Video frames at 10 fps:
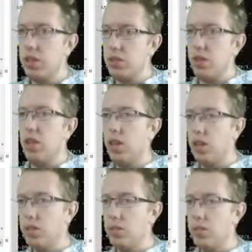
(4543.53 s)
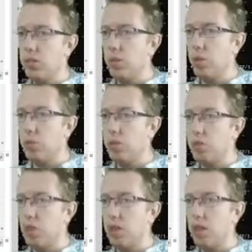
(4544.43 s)
right here. So this is when we open the
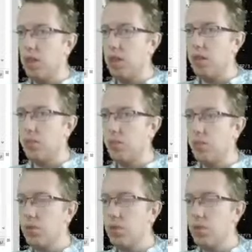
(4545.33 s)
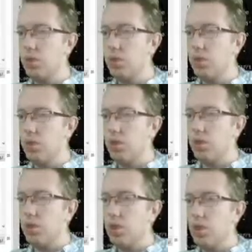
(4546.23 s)
trending level,
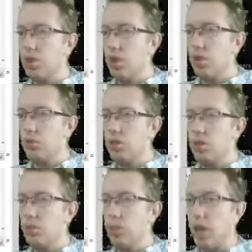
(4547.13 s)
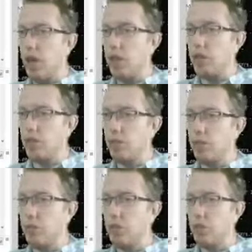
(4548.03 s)
and we need to pass when
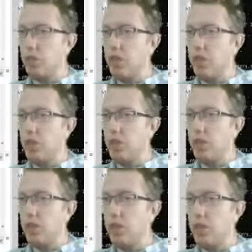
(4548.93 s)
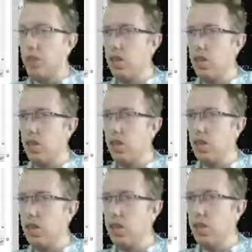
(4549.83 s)
we create the
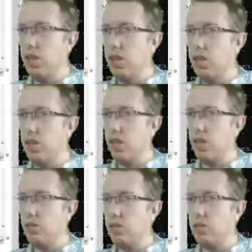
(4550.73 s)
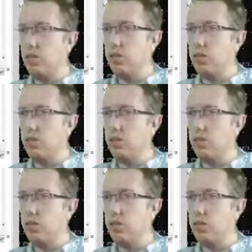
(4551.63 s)
level.